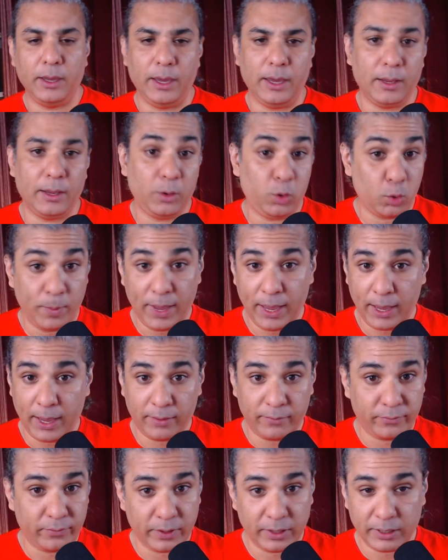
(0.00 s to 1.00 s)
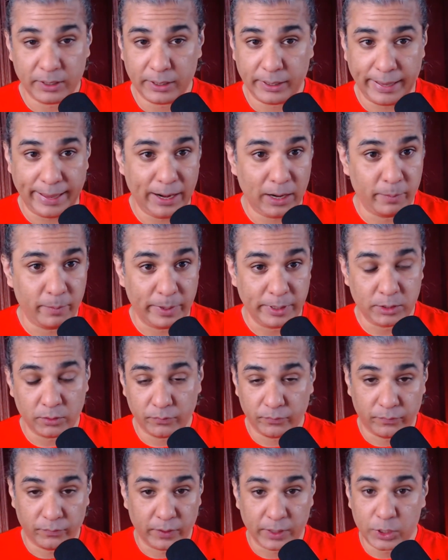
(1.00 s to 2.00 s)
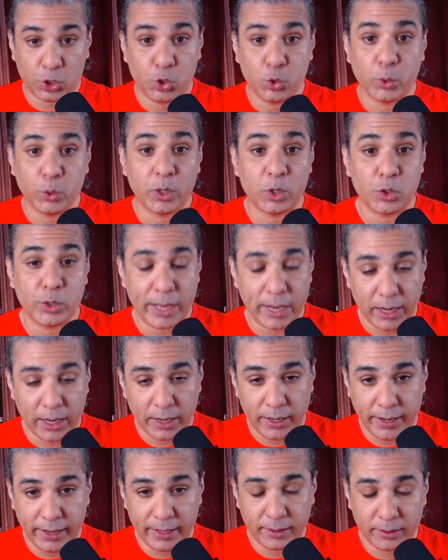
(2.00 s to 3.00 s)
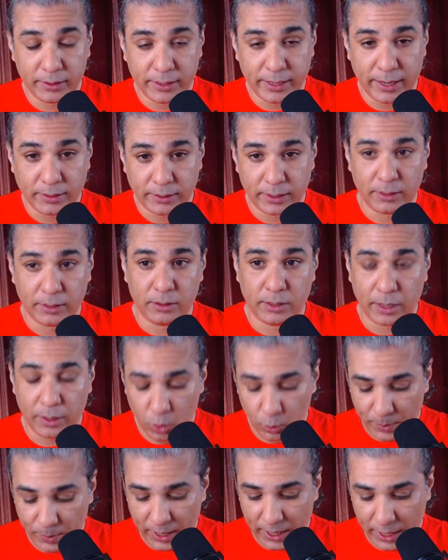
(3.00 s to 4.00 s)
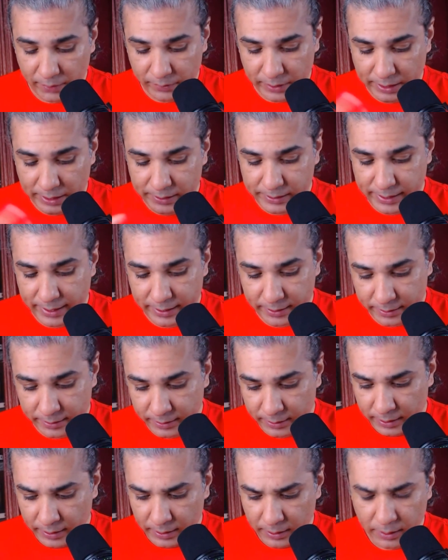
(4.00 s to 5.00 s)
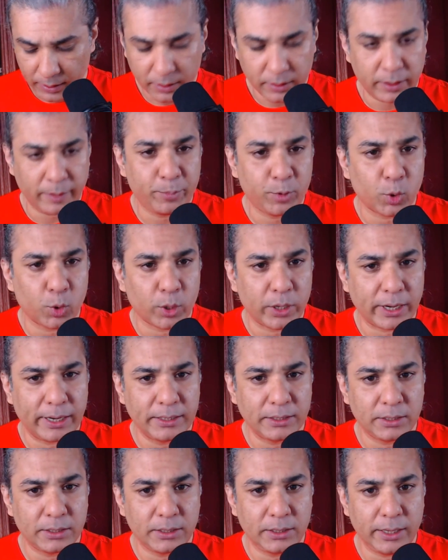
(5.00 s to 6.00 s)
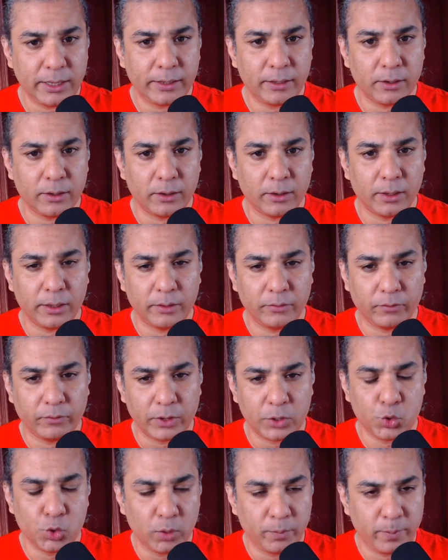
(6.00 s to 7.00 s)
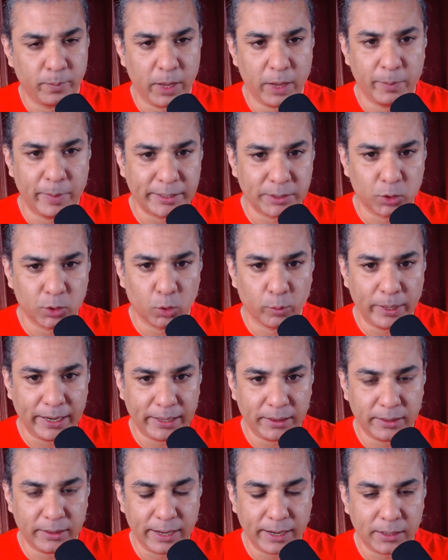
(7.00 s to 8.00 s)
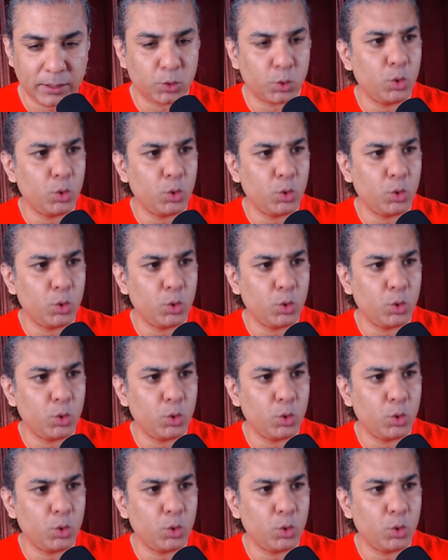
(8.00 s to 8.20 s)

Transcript: And you may have elements of virtual reality in that. And then you may have an entire cryptocurrency and virtual payments domain in that.